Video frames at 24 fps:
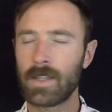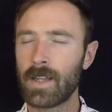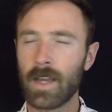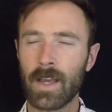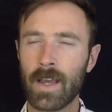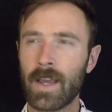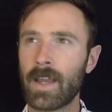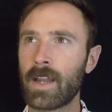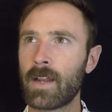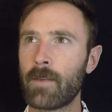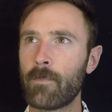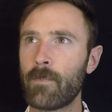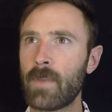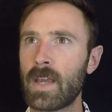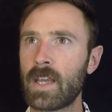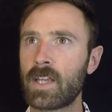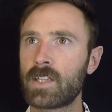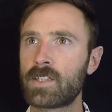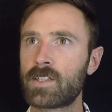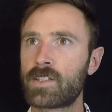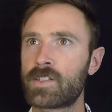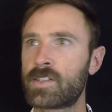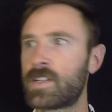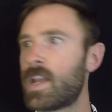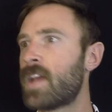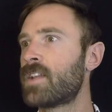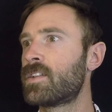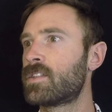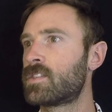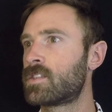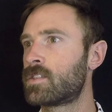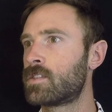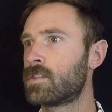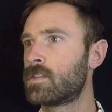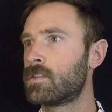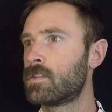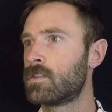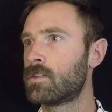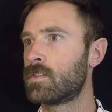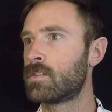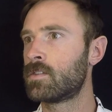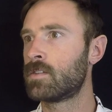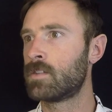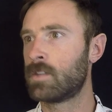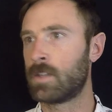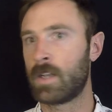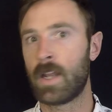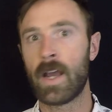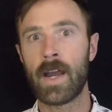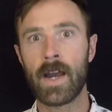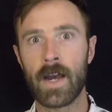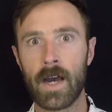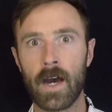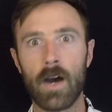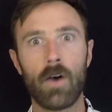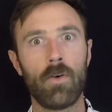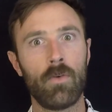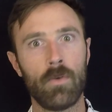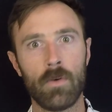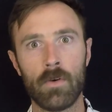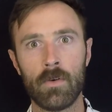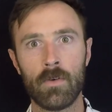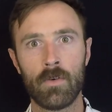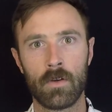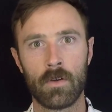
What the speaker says: and it makes sense now,